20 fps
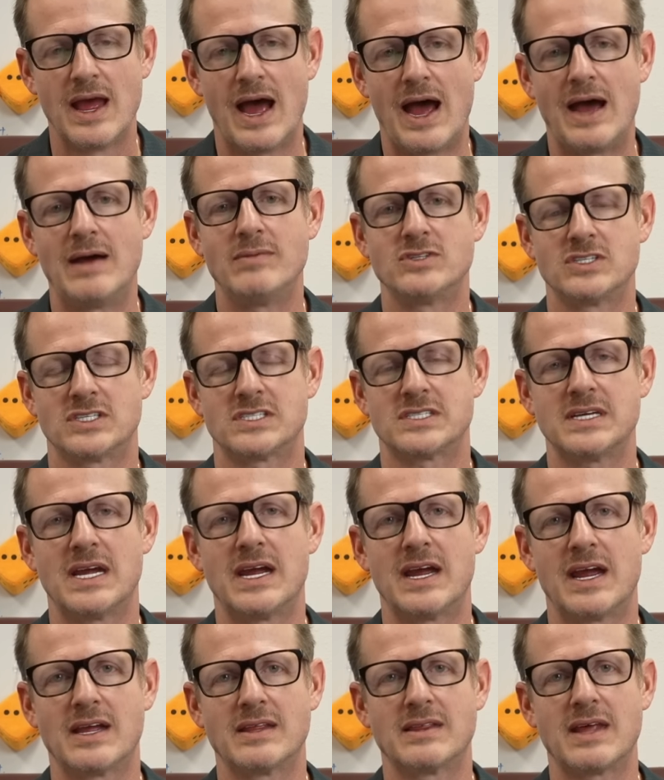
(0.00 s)
I'm just
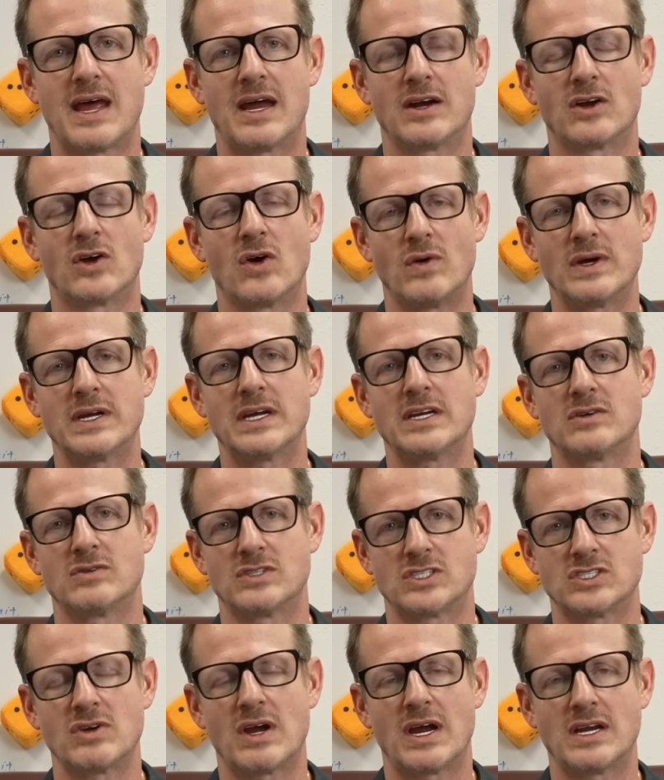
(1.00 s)
saying that going into
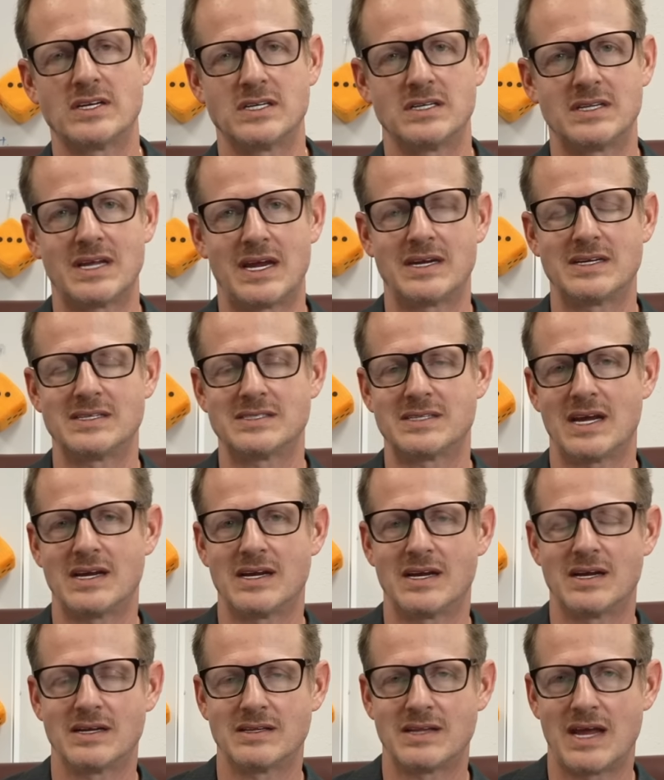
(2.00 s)
a strategy that is
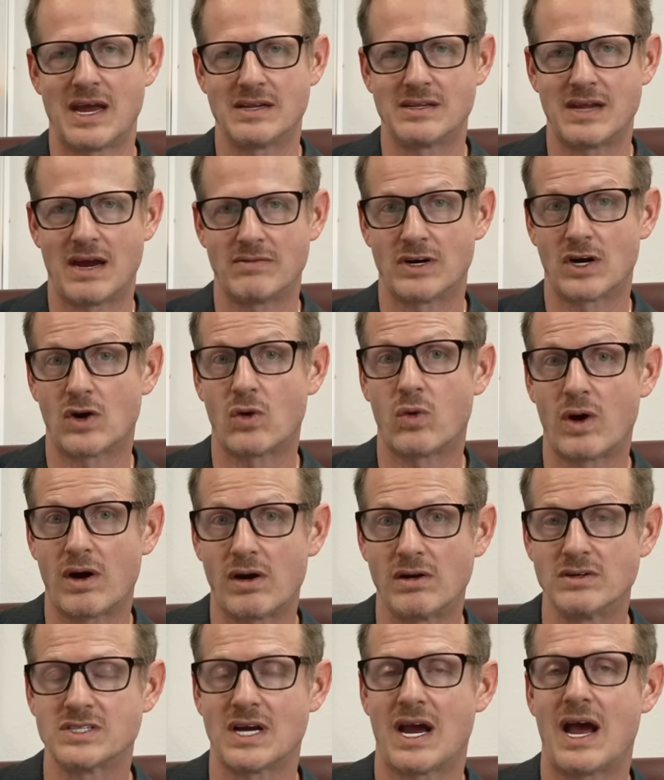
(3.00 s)
that
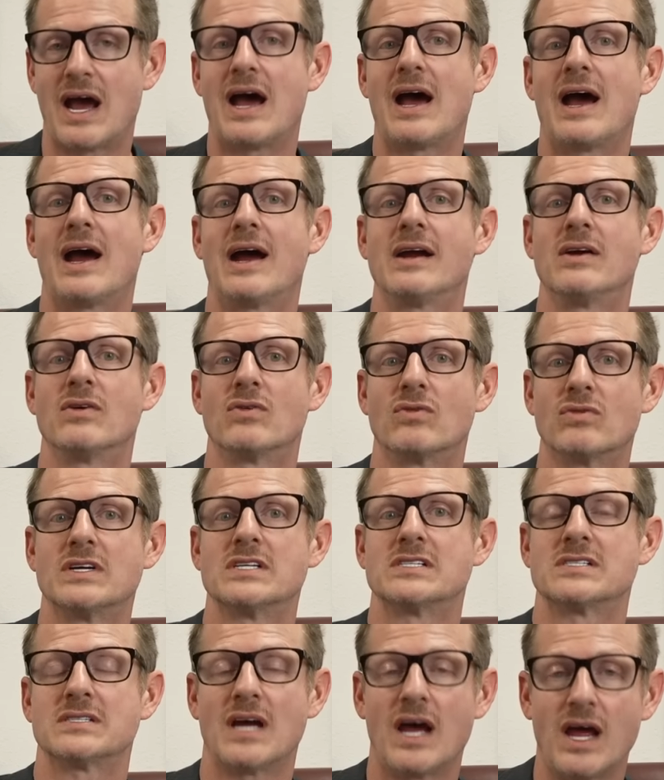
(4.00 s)
requires a high
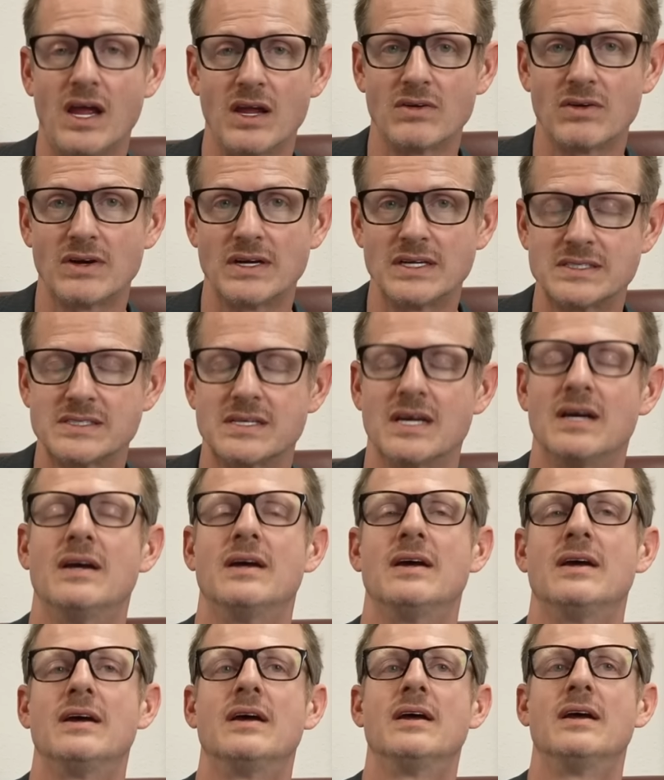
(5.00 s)
risk tolerance,
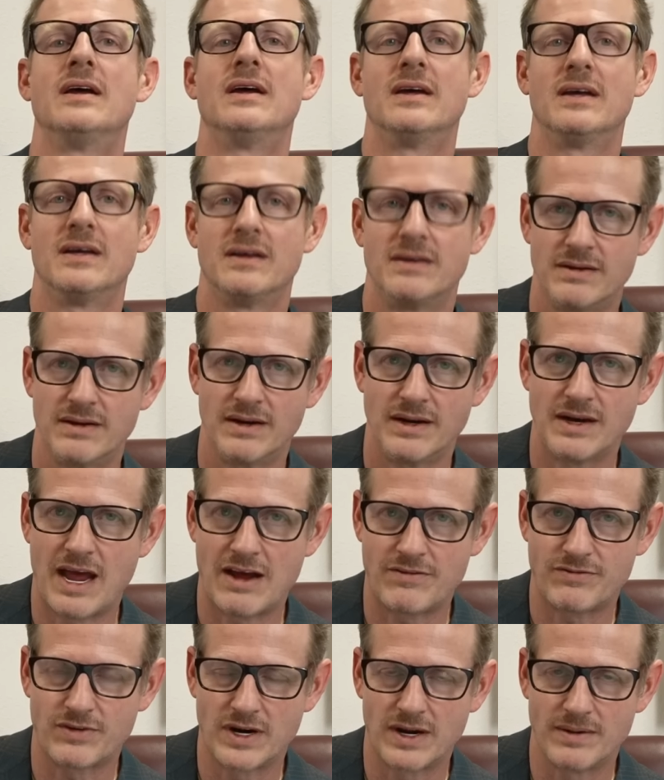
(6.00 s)

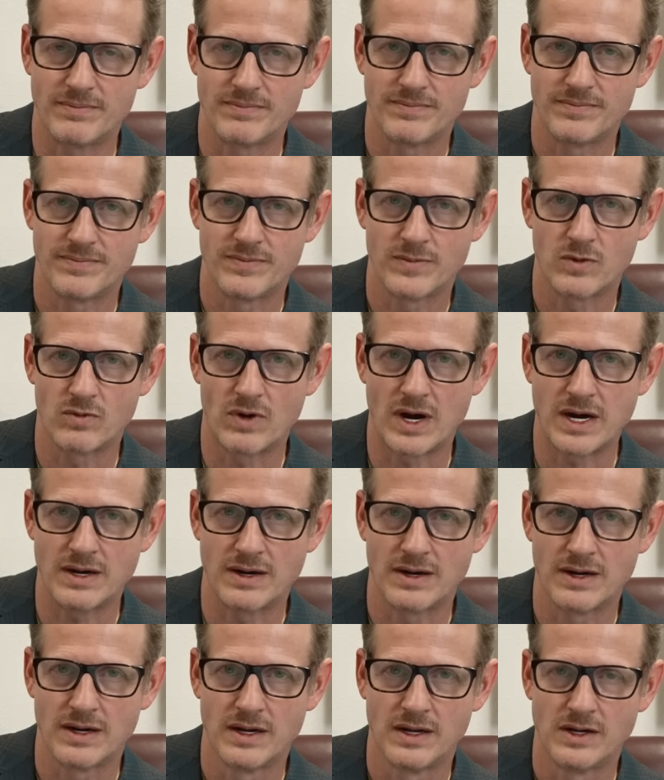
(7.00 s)
not for him,
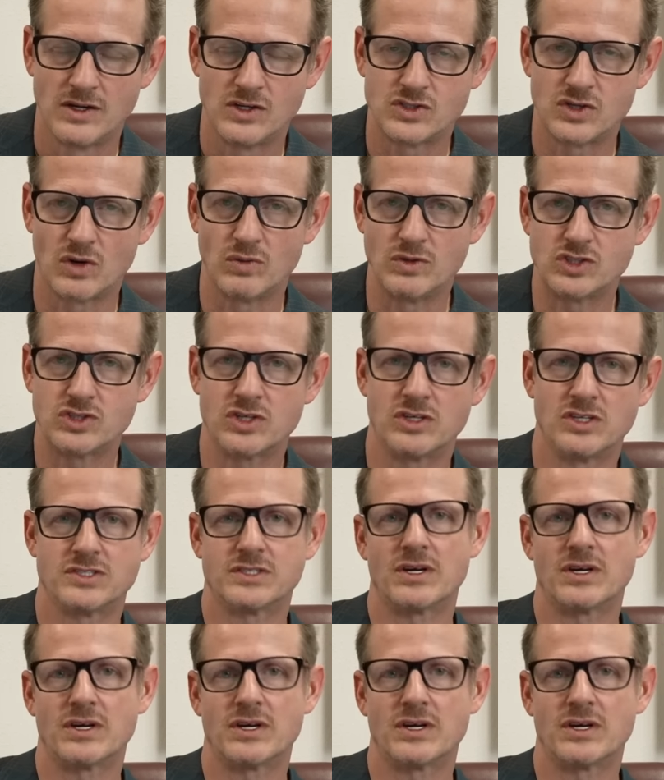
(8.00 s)
right? So we should have